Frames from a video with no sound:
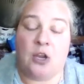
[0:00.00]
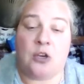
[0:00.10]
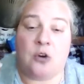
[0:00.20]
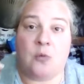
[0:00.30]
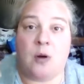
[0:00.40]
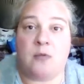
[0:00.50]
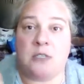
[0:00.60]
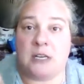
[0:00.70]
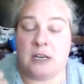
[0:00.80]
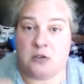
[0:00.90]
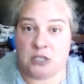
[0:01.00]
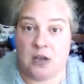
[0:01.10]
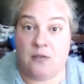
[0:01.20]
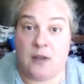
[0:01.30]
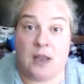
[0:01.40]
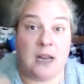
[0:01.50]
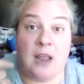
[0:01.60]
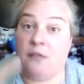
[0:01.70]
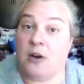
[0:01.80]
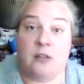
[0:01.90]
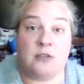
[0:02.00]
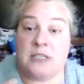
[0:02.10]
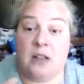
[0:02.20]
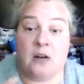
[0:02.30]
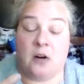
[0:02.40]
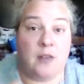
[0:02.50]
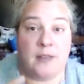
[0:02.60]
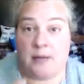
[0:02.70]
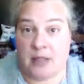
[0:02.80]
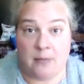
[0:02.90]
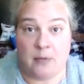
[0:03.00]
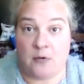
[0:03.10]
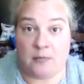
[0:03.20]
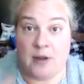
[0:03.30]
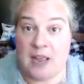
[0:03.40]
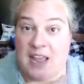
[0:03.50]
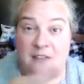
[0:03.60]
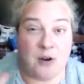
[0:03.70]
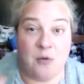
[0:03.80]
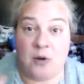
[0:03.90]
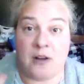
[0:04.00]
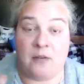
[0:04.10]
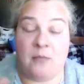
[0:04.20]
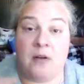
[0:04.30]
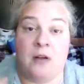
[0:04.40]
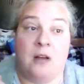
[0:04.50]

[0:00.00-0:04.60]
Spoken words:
You're representing yourself and every other seller on that platform. Every one of them.